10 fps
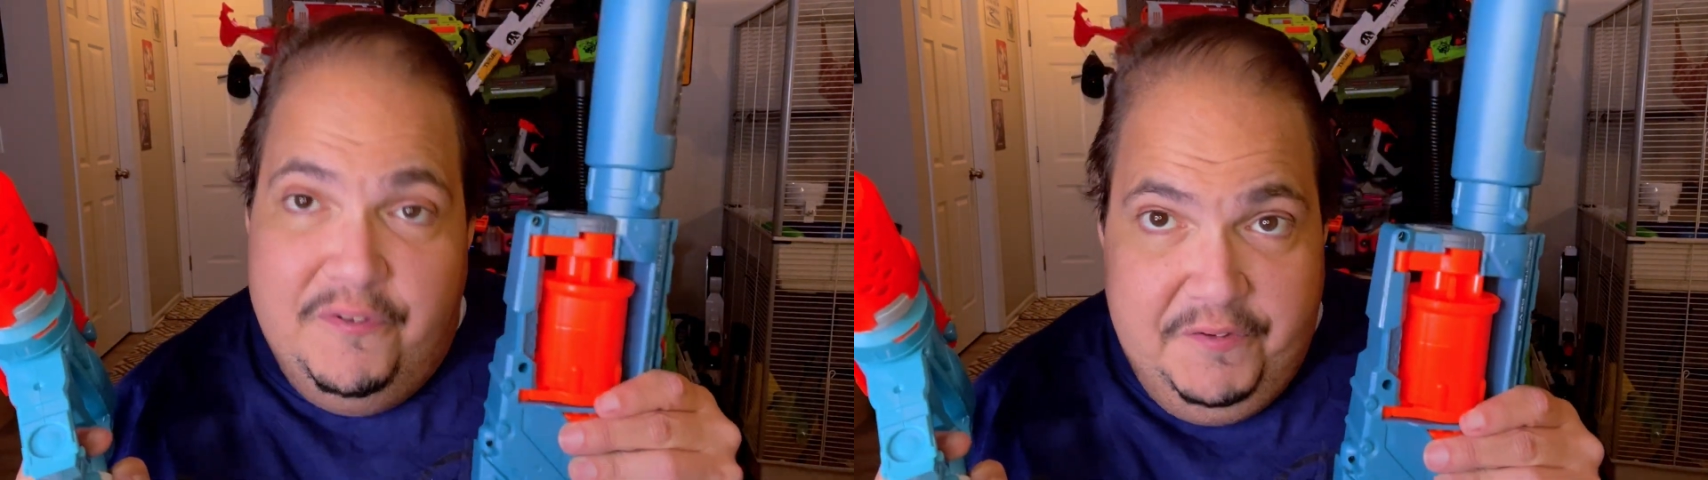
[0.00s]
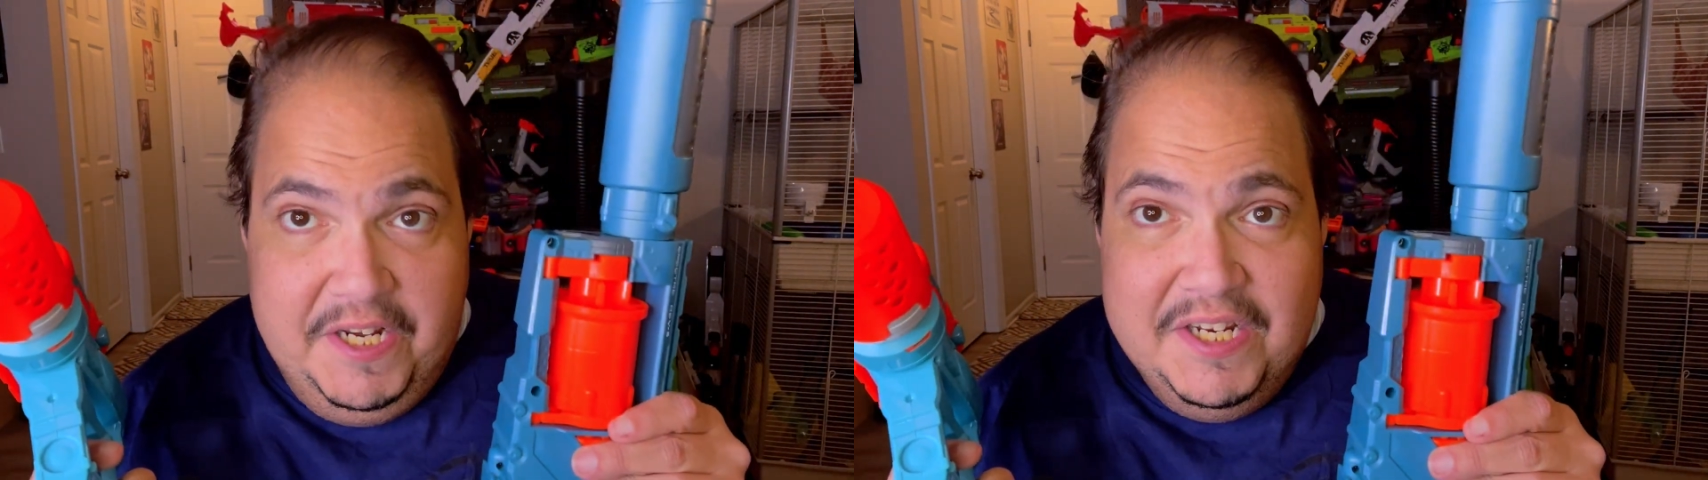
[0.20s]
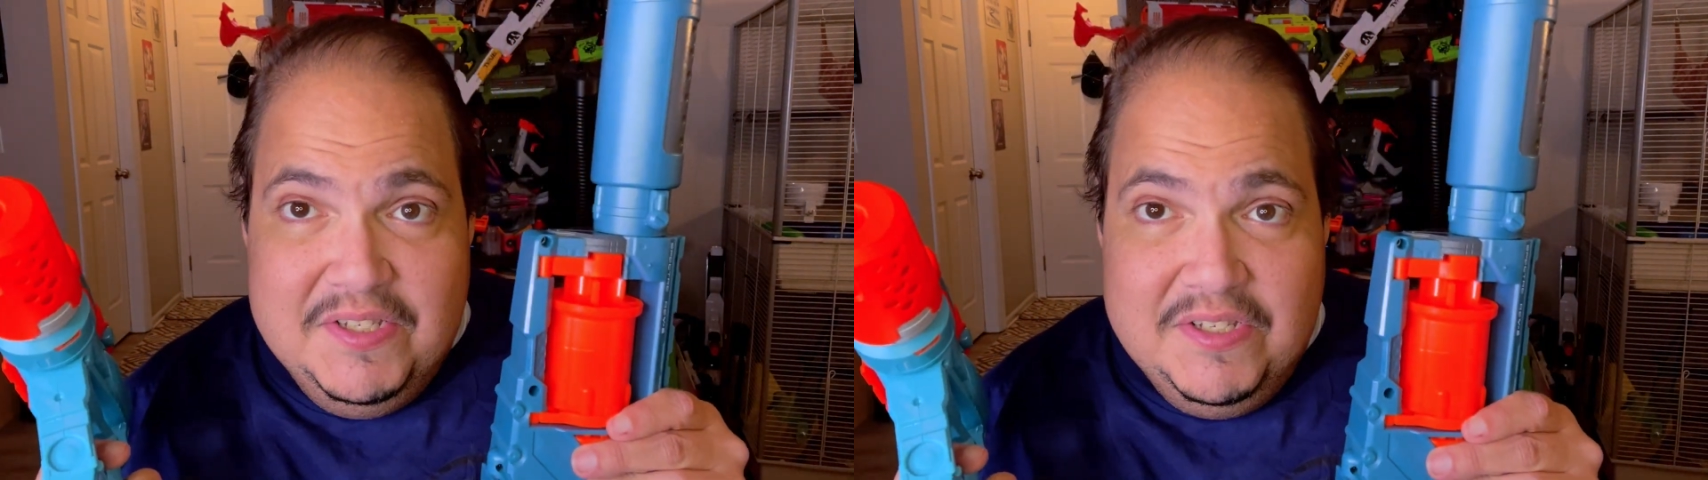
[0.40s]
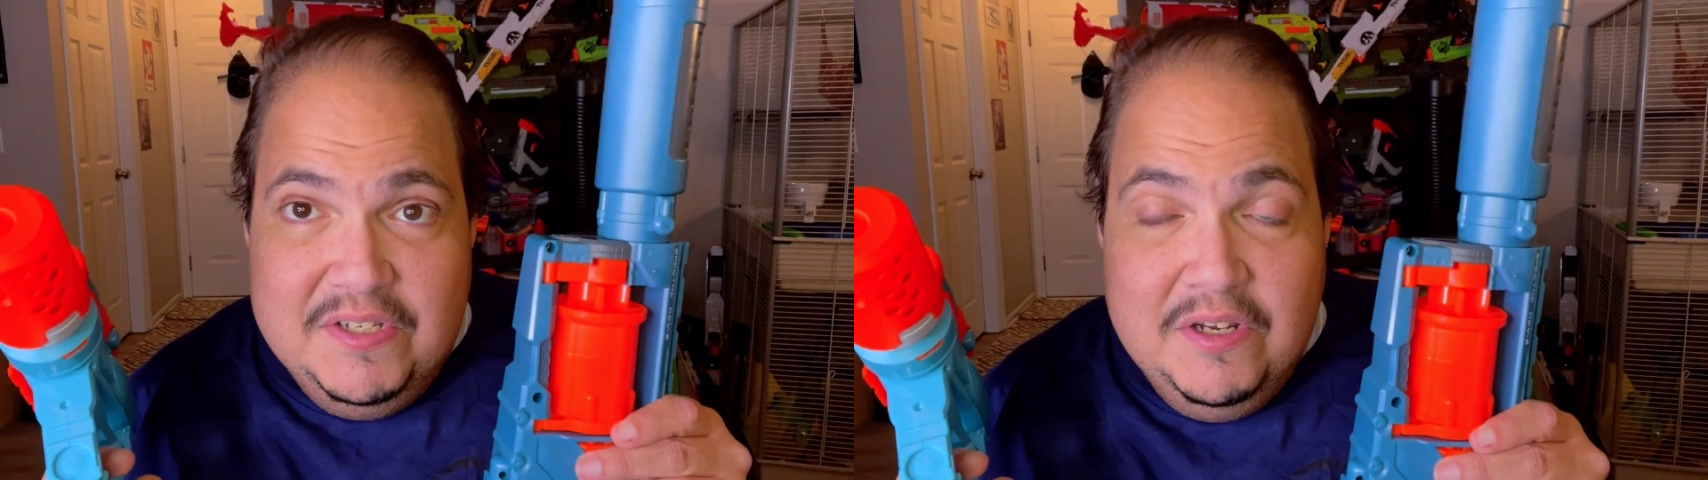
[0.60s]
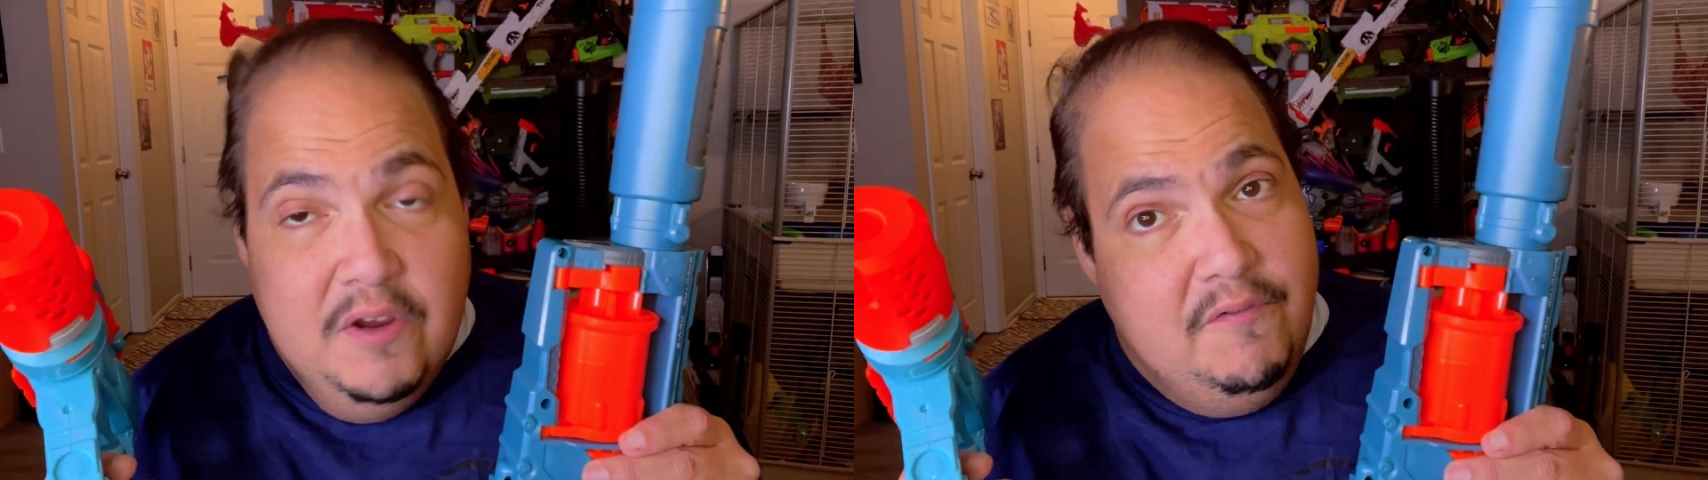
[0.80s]

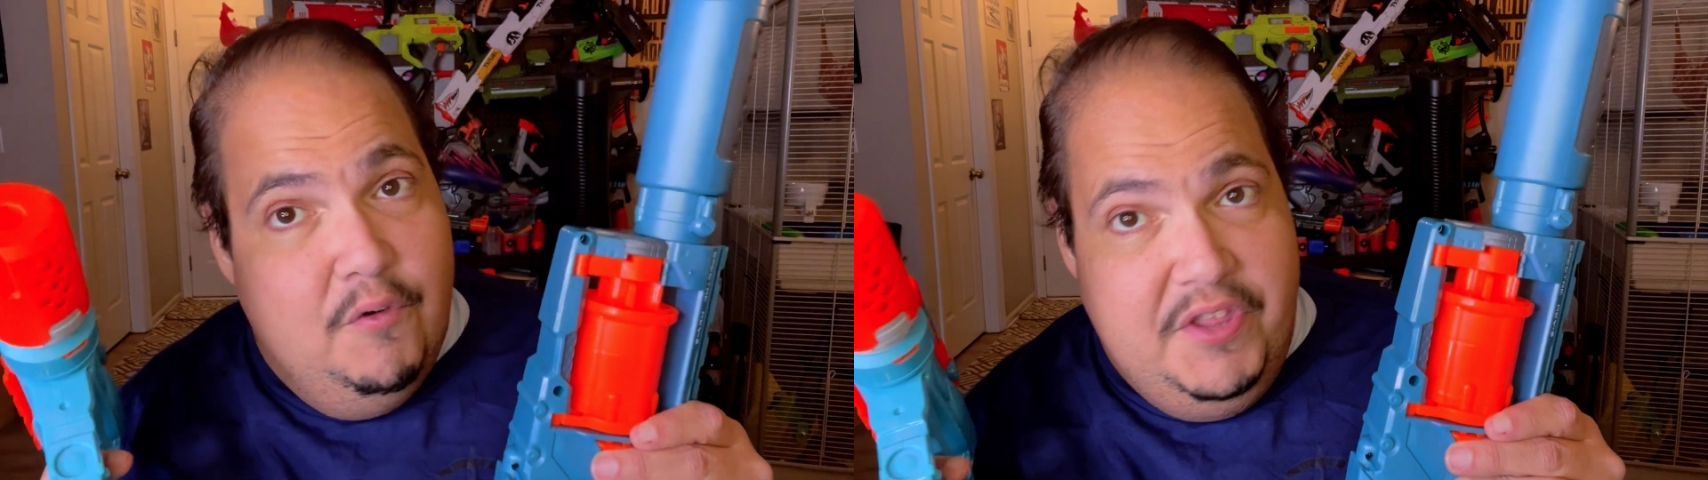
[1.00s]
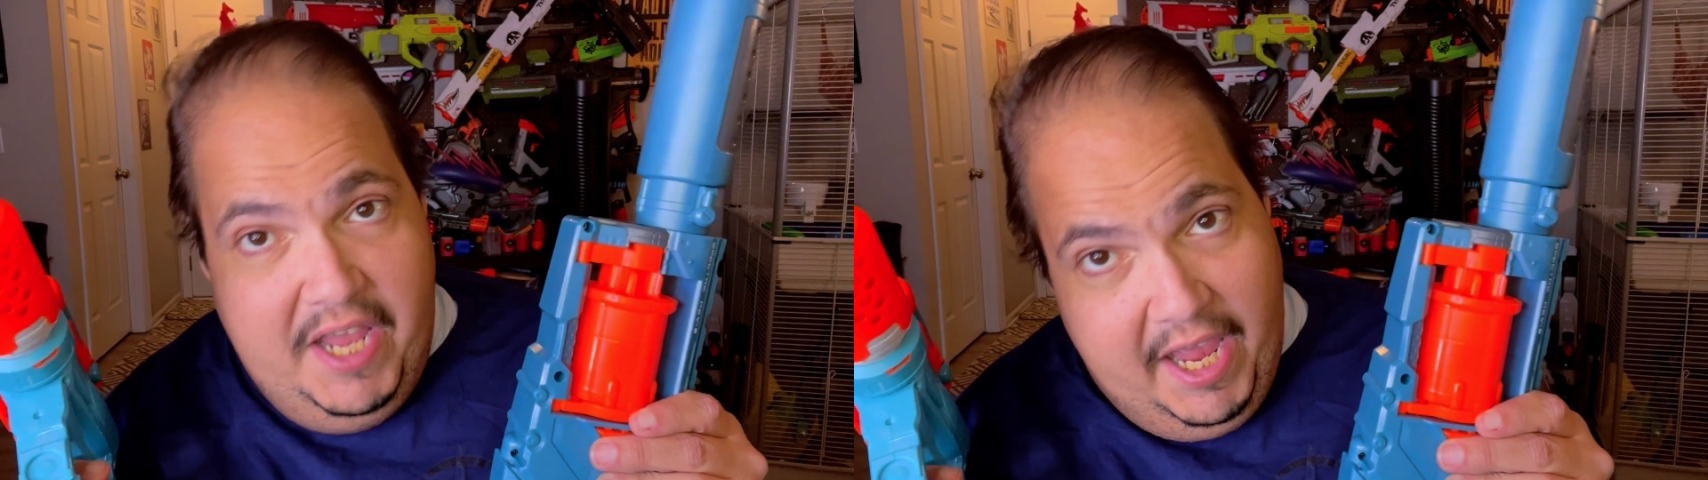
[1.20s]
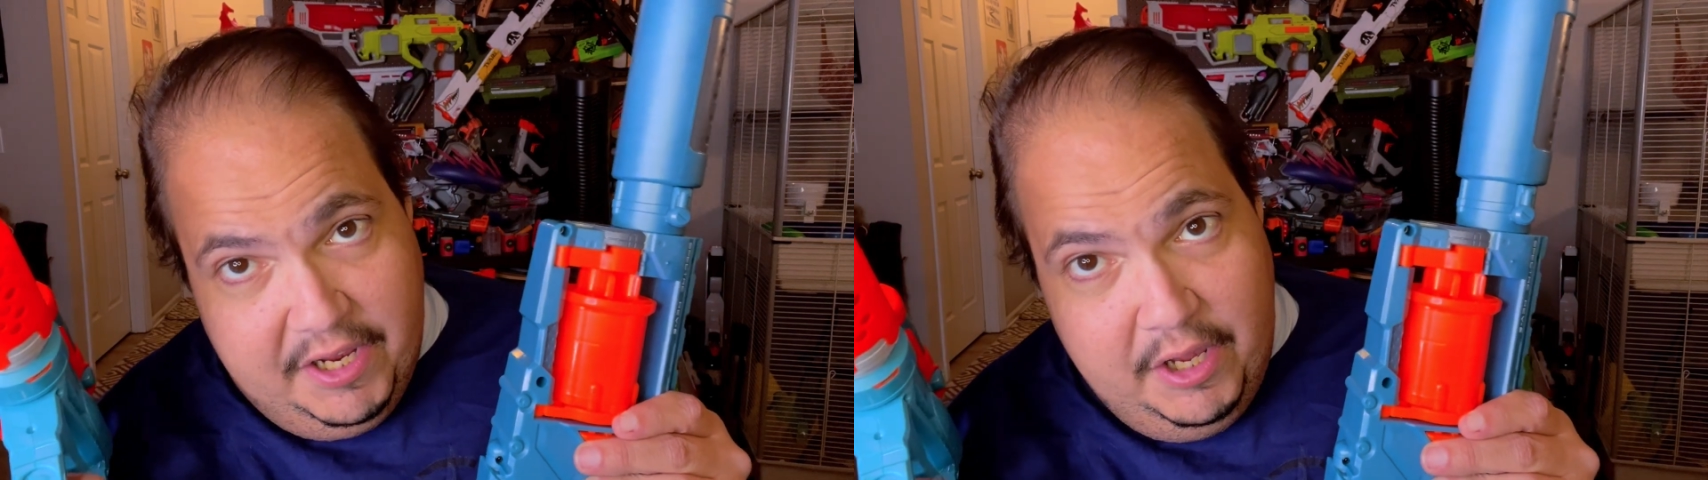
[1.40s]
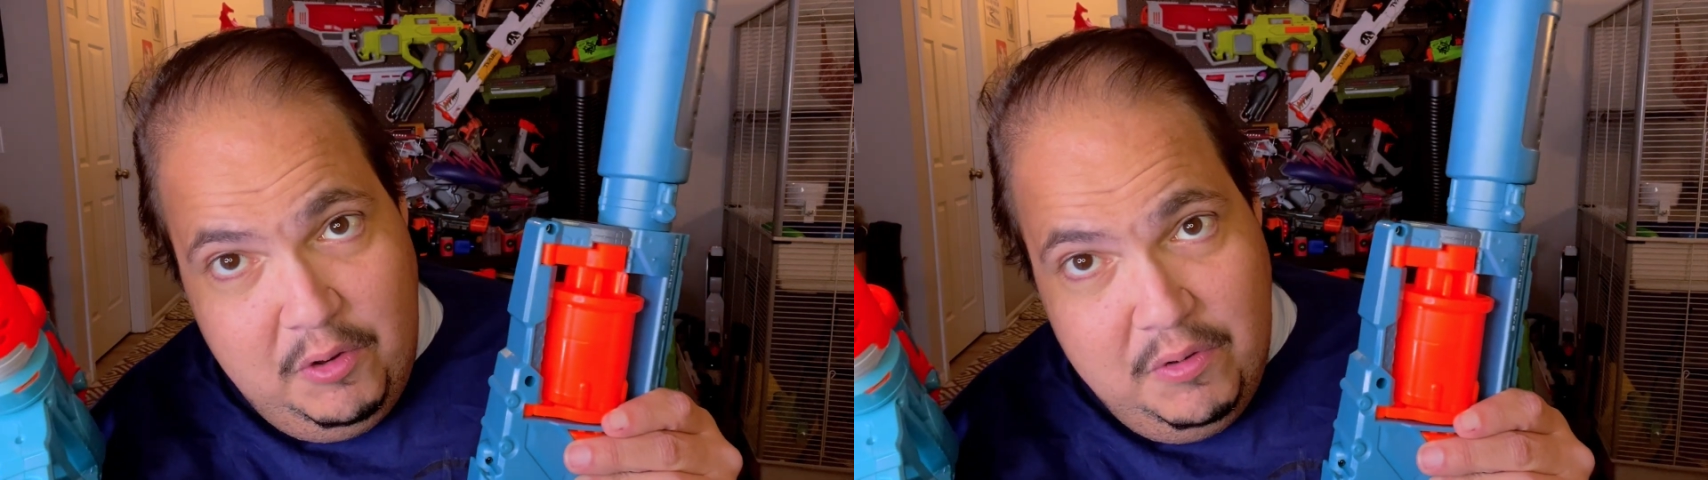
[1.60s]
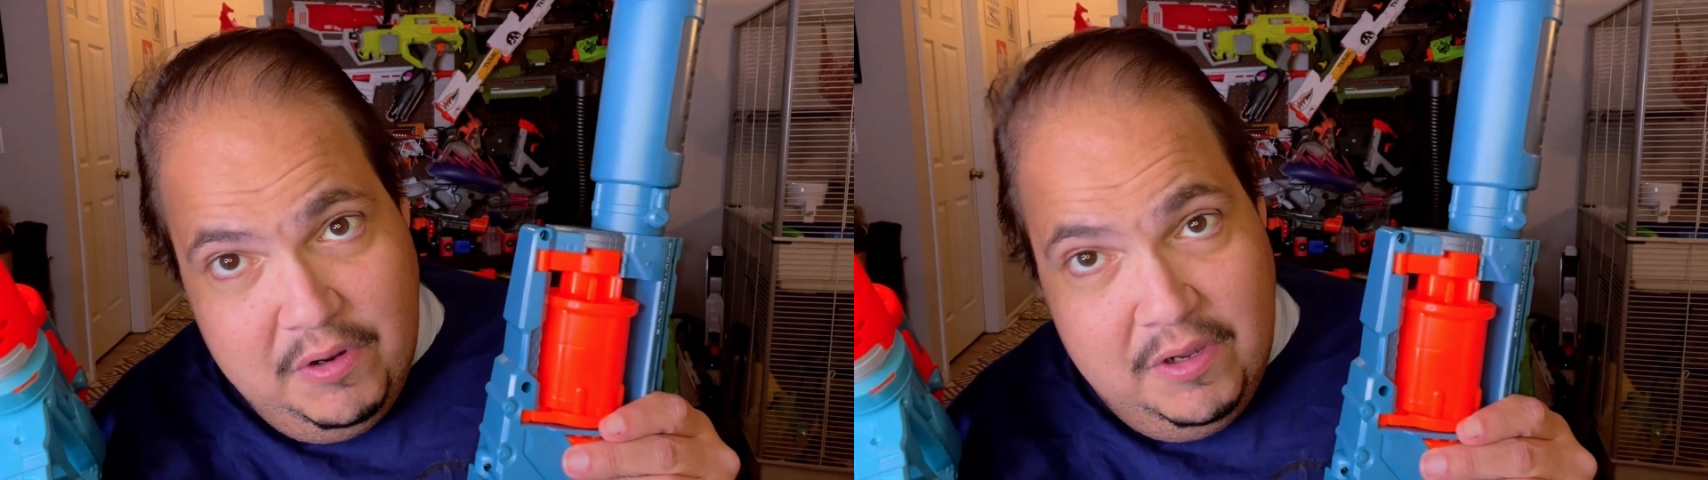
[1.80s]
Phoenix, for the Echo,